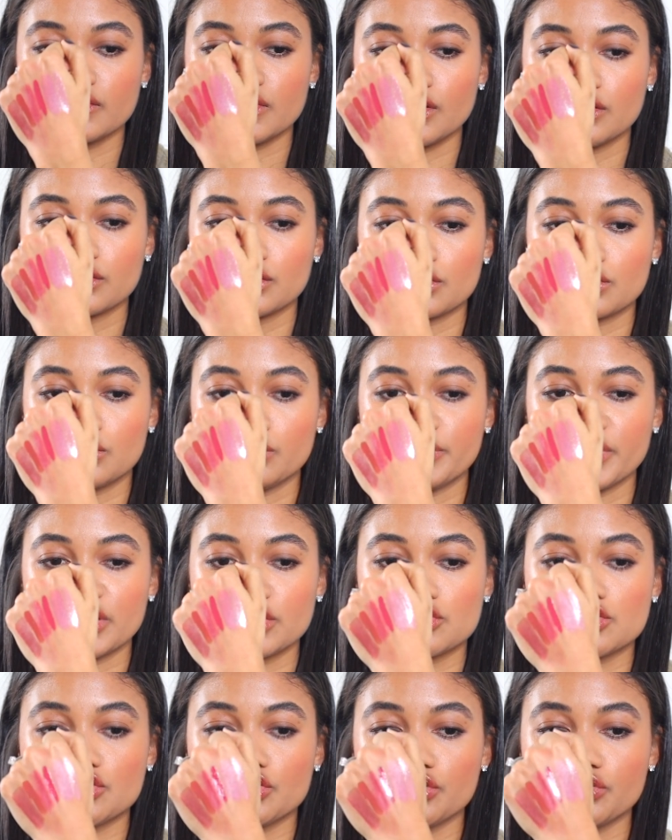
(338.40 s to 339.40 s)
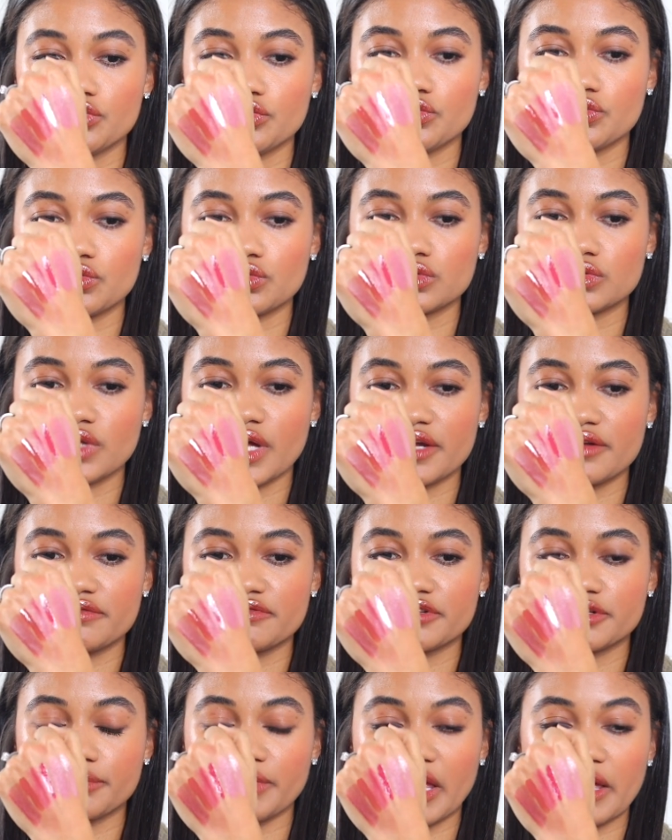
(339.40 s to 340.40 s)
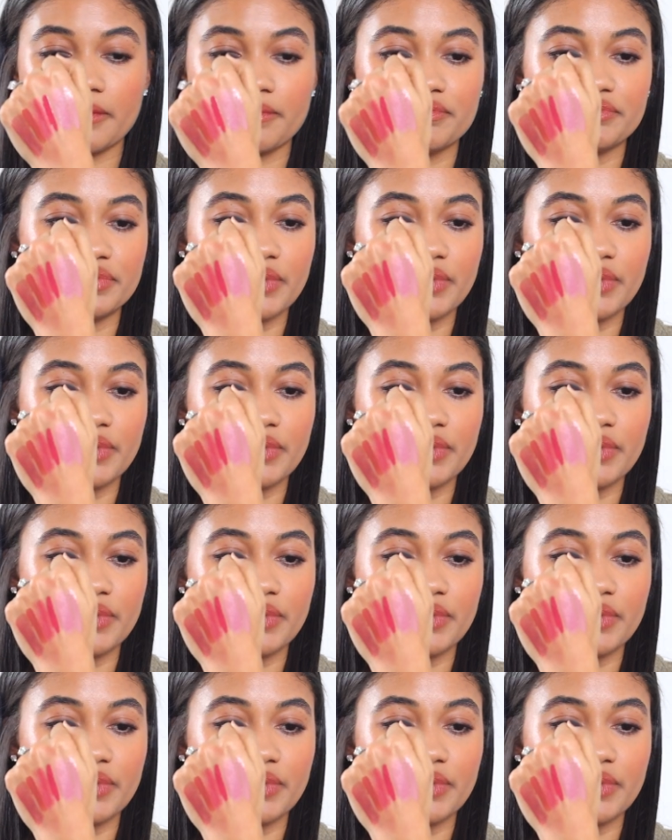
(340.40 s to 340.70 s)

a little bit too light for me,